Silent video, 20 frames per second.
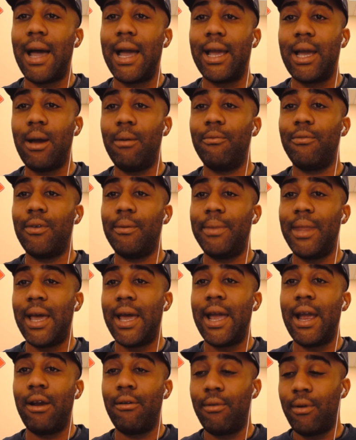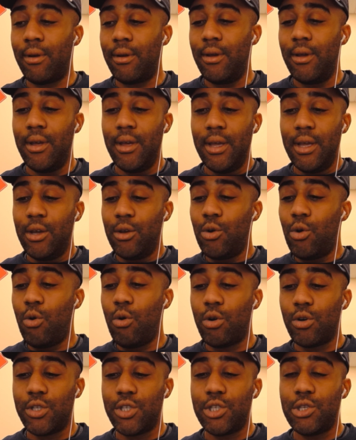I come from that era.
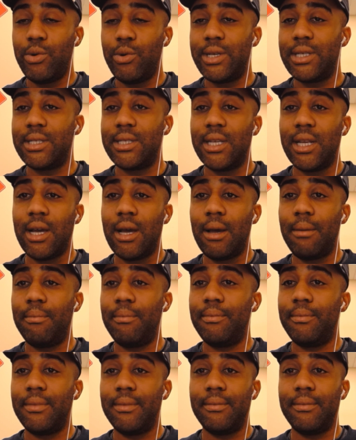Cords twisted up.